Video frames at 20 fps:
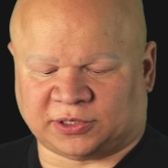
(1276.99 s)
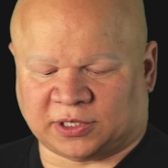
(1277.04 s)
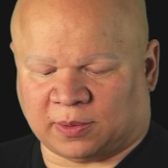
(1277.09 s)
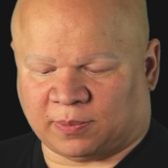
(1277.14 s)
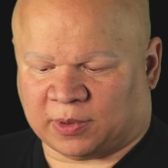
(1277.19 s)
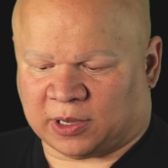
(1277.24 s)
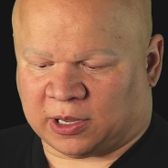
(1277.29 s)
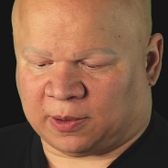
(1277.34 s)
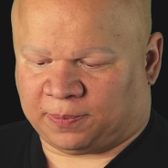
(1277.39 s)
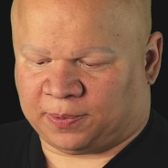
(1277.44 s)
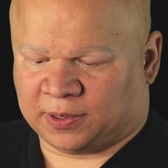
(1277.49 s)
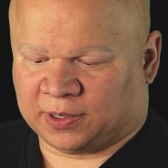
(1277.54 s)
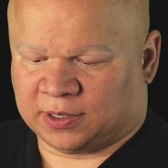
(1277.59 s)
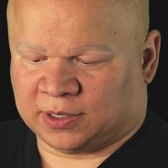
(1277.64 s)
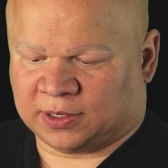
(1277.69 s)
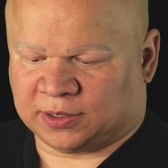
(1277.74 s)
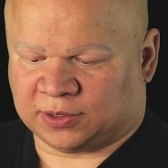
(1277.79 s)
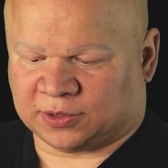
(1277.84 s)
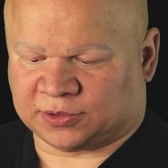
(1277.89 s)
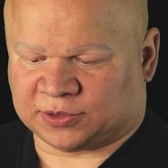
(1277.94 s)
thumb up.
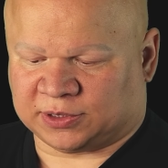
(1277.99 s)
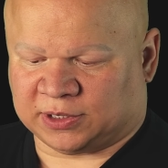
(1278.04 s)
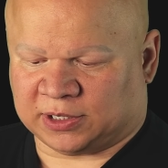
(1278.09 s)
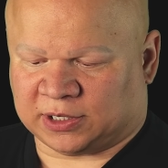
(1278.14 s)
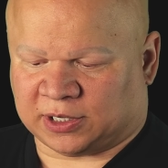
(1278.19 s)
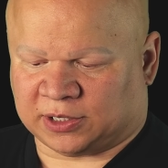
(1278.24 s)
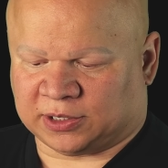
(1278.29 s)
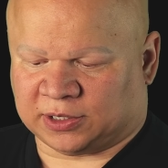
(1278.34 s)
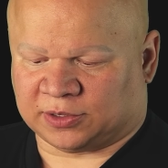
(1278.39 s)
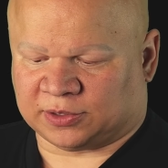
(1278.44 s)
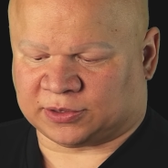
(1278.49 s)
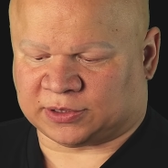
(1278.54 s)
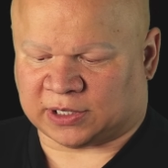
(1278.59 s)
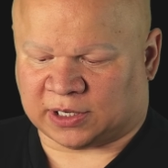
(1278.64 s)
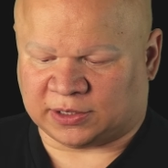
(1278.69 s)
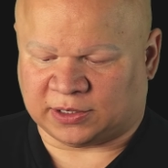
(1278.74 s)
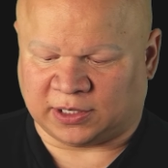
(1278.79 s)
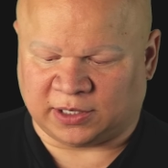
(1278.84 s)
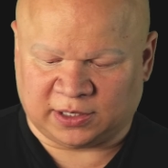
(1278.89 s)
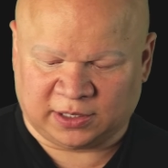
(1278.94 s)
You'll see it on the other
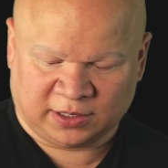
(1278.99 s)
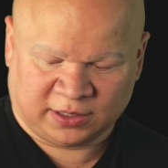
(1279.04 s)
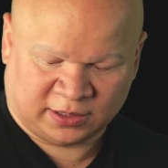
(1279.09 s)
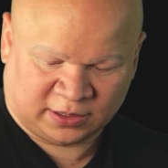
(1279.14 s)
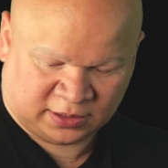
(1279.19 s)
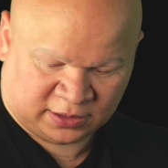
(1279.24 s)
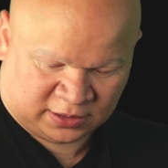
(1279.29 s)
side there.